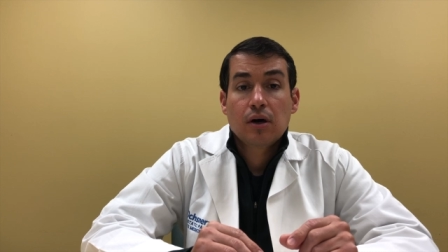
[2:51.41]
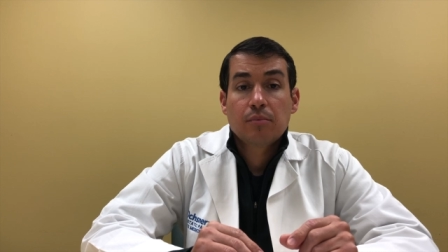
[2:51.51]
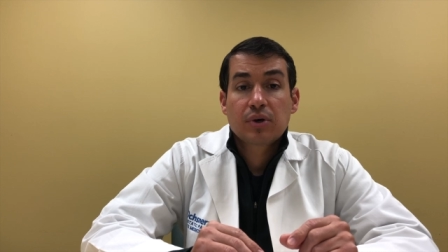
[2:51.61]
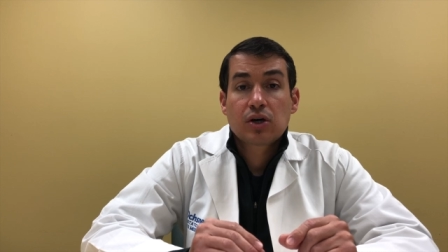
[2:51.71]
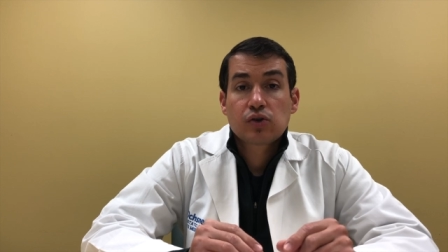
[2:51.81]

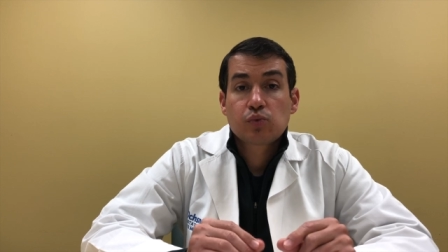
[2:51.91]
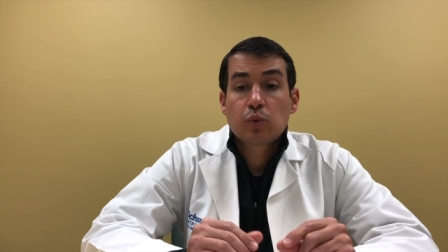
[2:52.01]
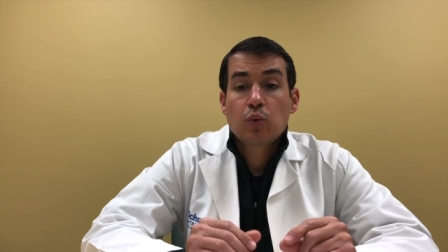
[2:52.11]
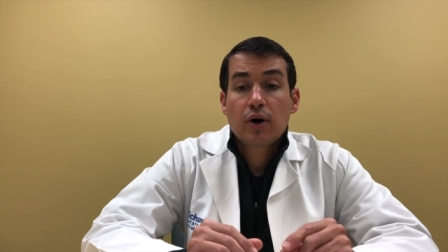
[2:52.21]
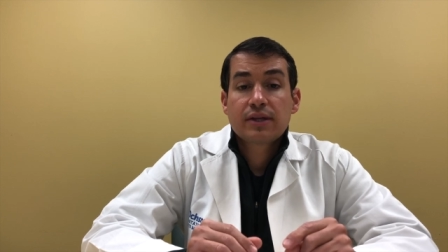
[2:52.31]
because we
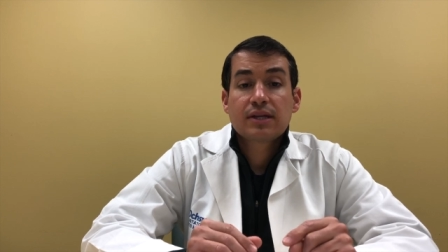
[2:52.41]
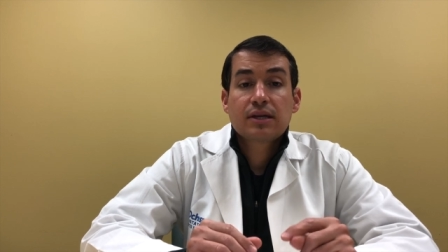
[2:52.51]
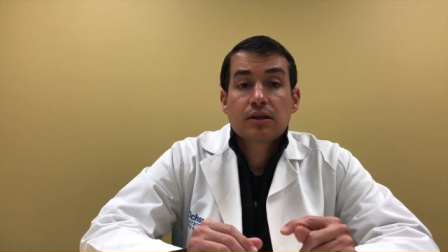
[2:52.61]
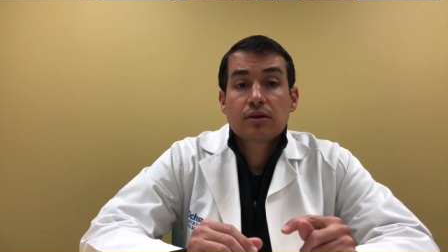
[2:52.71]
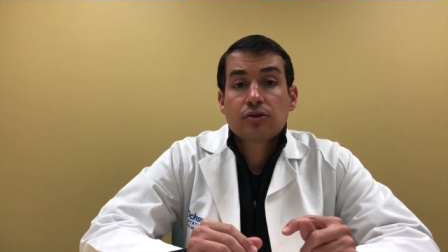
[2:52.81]
want
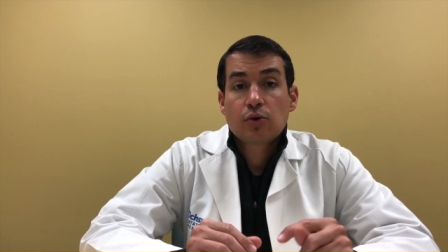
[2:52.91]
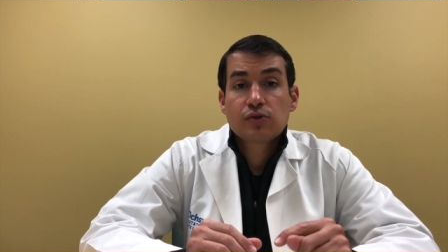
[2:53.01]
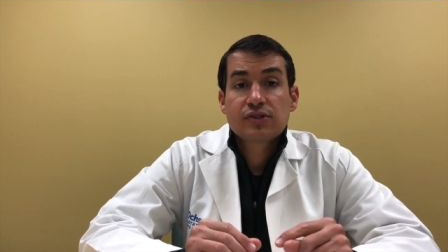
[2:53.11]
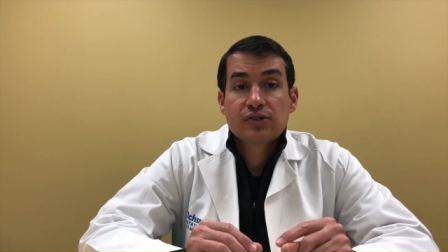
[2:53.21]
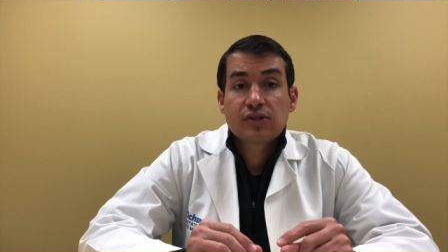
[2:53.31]

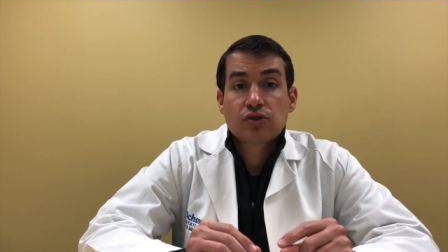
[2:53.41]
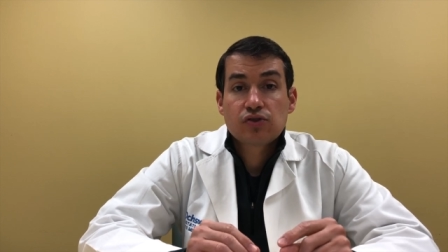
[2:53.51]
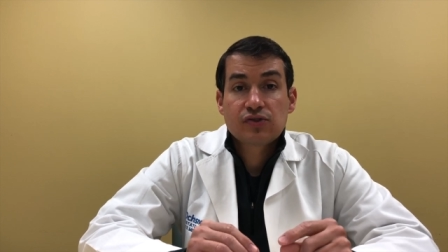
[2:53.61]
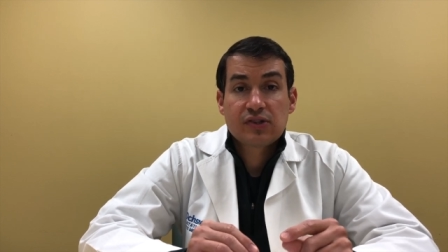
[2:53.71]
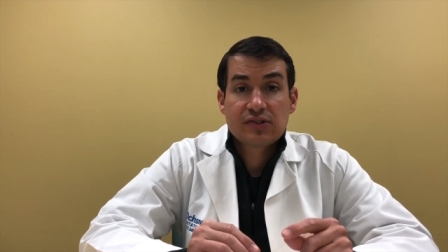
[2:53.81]
those
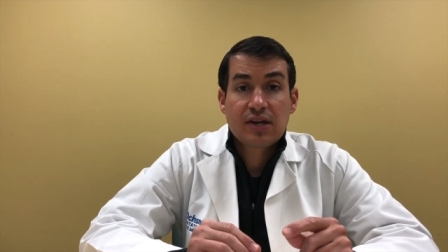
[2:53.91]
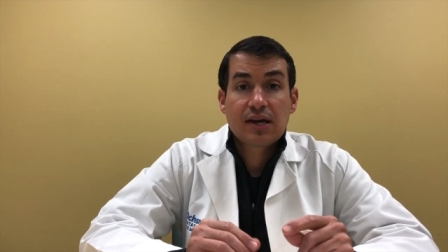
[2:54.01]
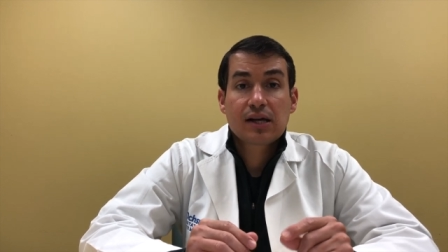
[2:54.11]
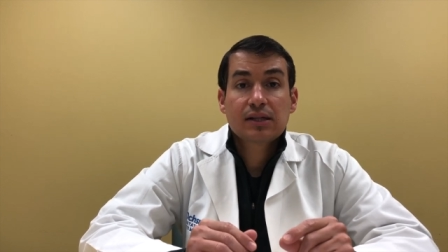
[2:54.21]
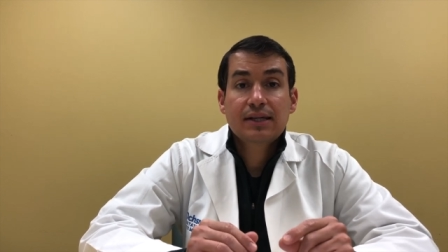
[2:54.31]
incisions to stay
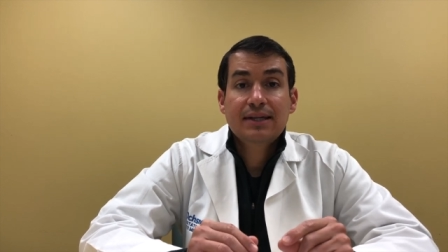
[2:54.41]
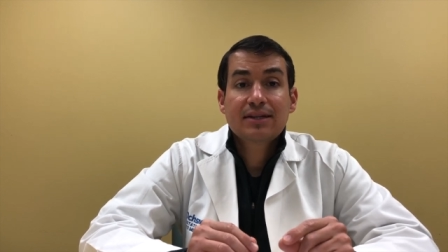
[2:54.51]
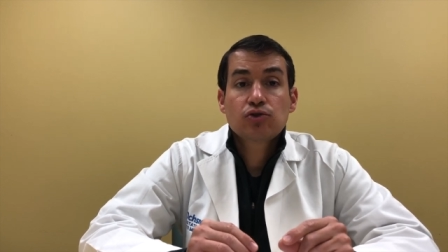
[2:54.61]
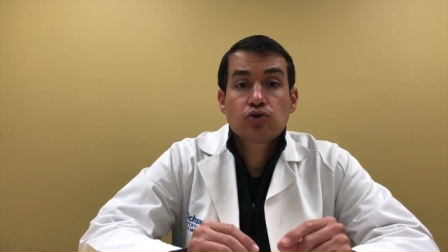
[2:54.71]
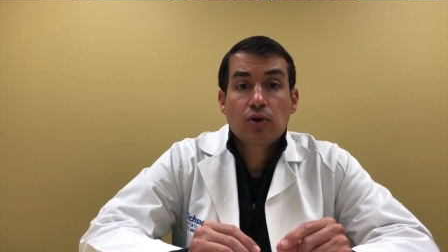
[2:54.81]
clean
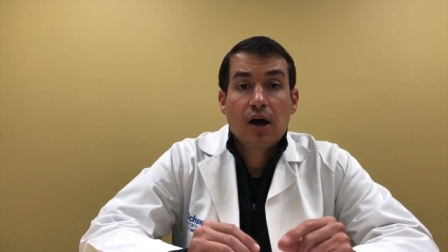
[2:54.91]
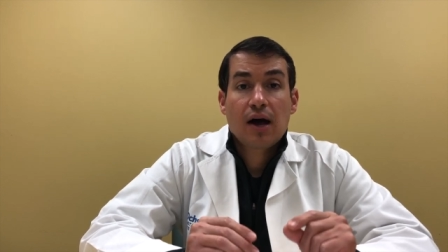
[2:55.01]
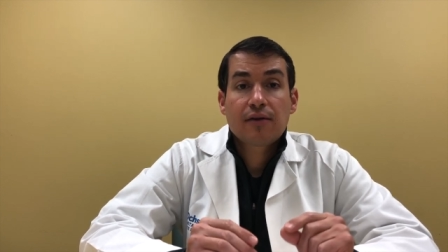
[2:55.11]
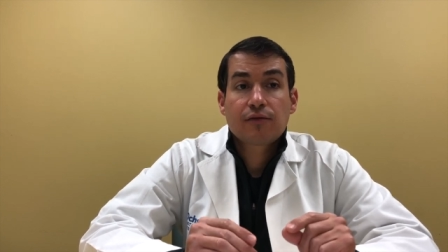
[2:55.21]
and dry